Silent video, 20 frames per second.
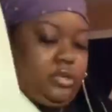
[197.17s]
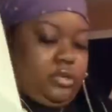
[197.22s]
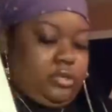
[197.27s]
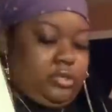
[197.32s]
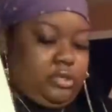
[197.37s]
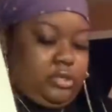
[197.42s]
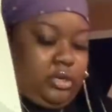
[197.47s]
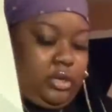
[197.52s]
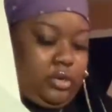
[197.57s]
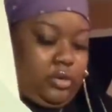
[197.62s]

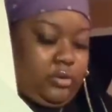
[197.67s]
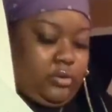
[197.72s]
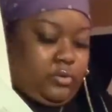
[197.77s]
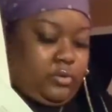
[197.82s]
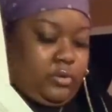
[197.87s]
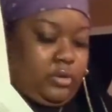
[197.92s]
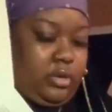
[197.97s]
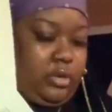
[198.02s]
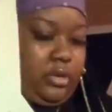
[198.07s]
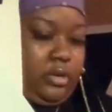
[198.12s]
so
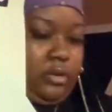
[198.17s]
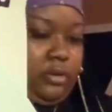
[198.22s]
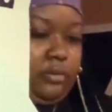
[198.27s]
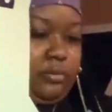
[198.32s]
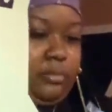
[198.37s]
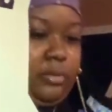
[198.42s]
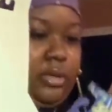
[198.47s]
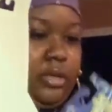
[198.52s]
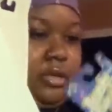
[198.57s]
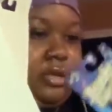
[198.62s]

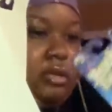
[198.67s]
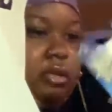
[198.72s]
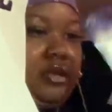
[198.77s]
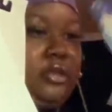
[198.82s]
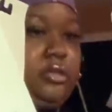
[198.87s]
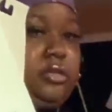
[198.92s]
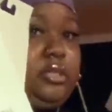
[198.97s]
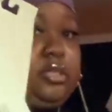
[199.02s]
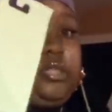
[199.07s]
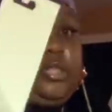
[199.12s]

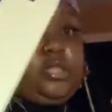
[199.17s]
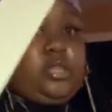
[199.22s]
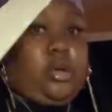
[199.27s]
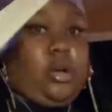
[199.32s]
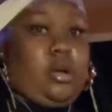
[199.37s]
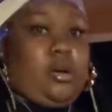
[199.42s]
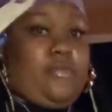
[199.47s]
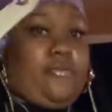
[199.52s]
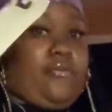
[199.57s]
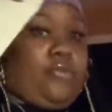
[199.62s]
this is
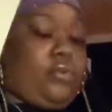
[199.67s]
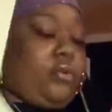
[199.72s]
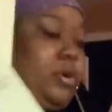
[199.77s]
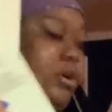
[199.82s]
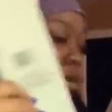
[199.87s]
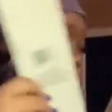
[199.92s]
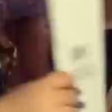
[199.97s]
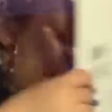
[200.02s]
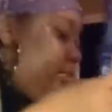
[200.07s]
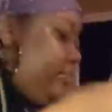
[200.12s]
all four
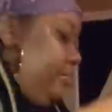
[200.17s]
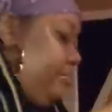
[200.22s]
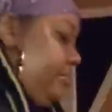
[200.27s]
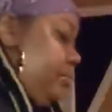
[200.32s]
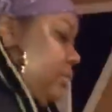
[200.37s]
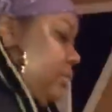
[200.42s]
of them.